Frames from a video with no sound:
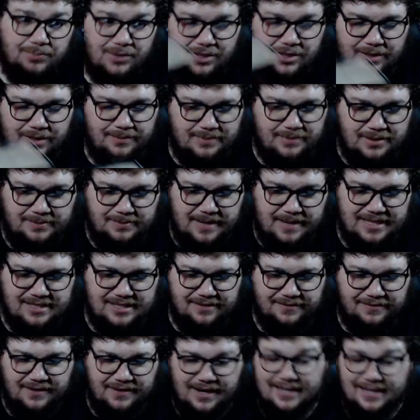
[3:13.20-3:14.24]

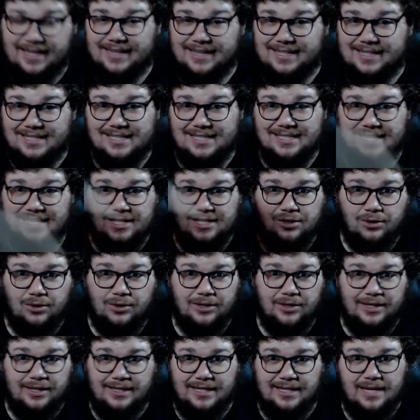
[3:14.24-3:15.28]
specify that this is a solar
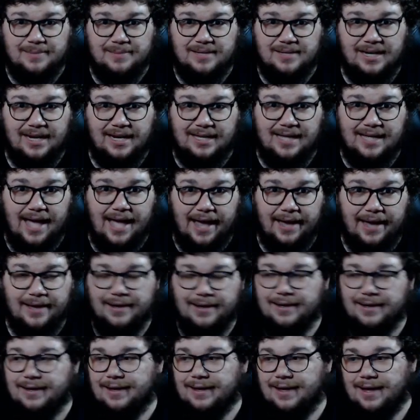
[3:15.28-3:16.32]
eclipse and not like
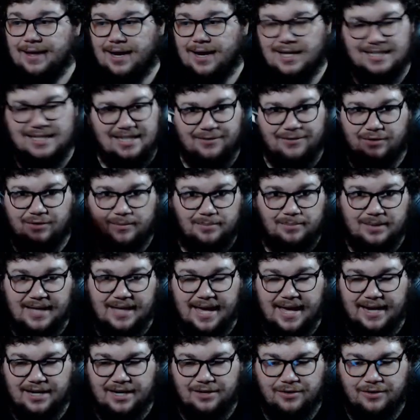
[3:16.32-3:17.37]
a different
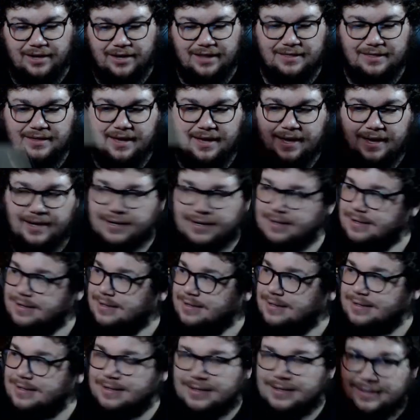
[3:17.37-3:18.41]
planet or anything,
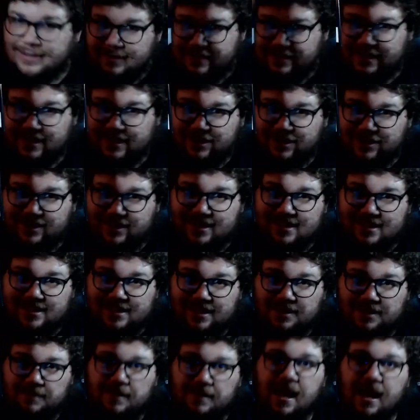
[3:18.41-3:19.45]
here it is
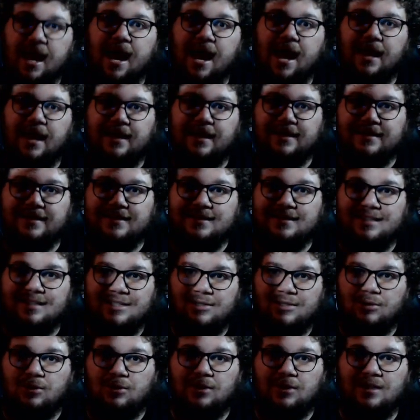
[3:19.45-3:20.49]
on the back, the
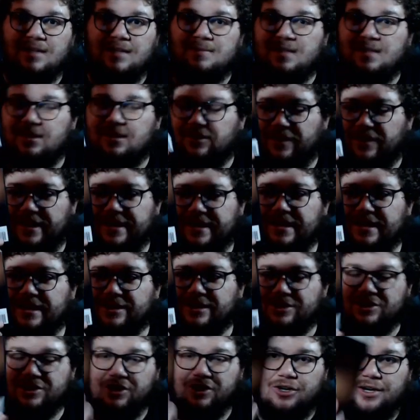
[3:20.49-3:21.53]
solar eclipse either ending or
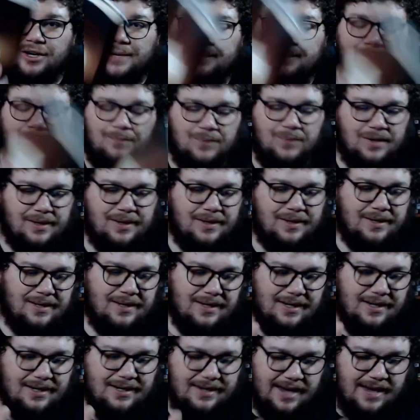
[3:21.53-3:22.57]
starting.
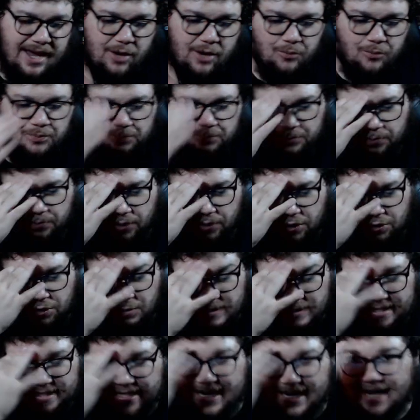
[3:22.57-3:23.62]
Now, the
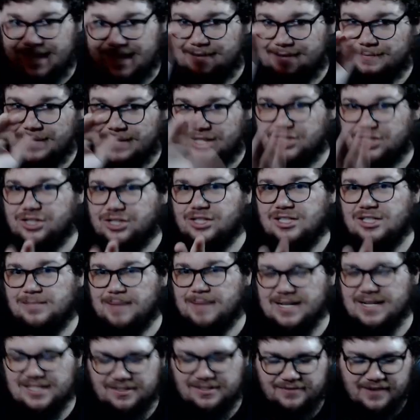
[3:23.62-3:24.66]
reason I make sure to
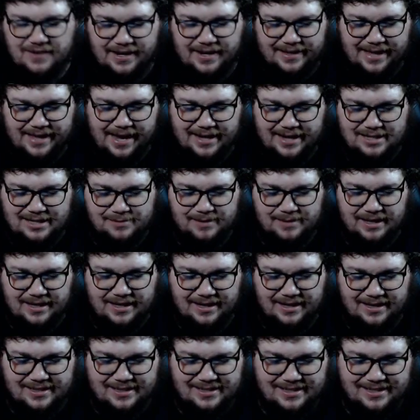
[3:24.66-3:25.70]
specify that is
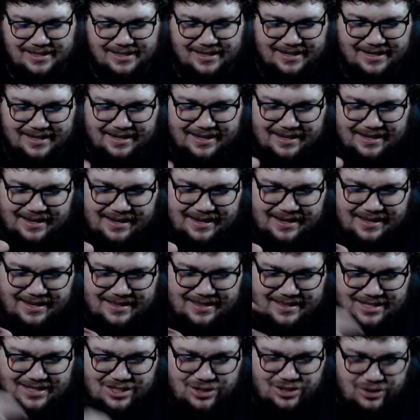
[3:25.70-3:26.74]
because
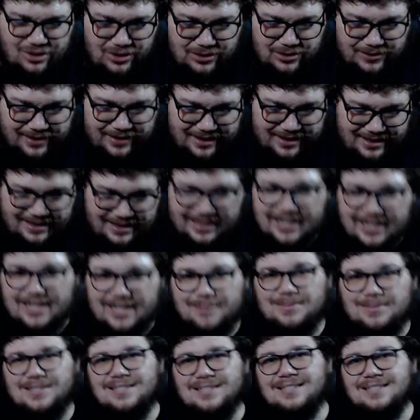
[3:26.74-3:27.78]
this solar
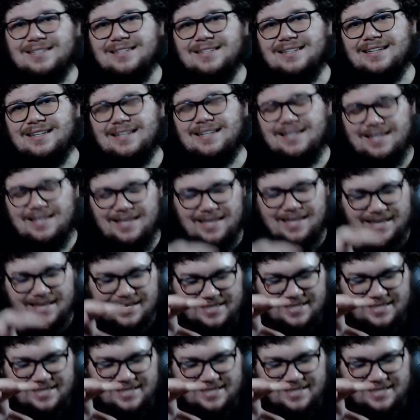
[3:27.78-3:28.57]
eclipse is a